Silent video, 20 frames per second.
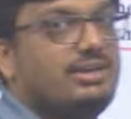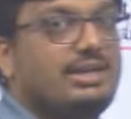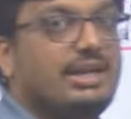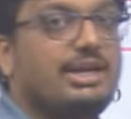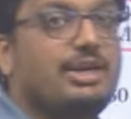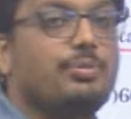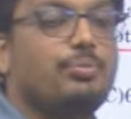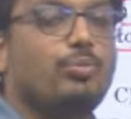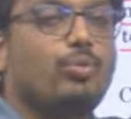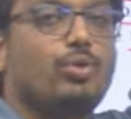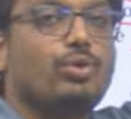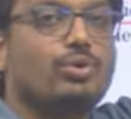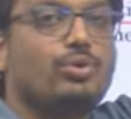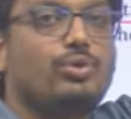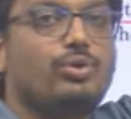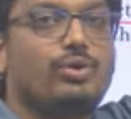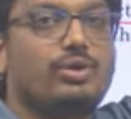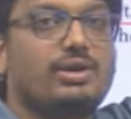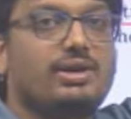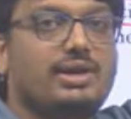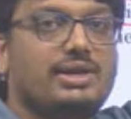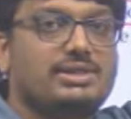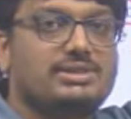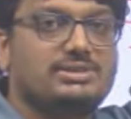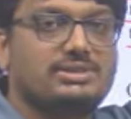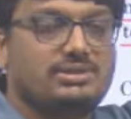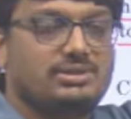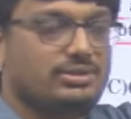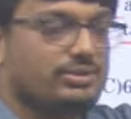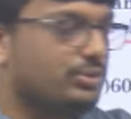10 more gold
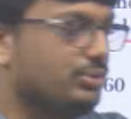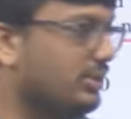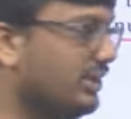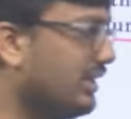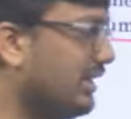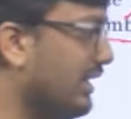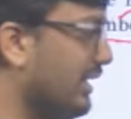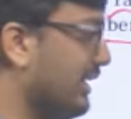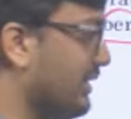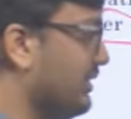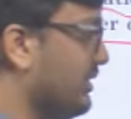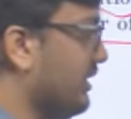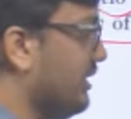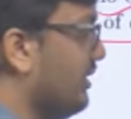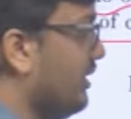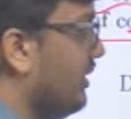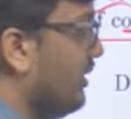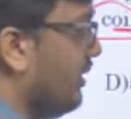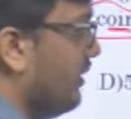coins to the collection.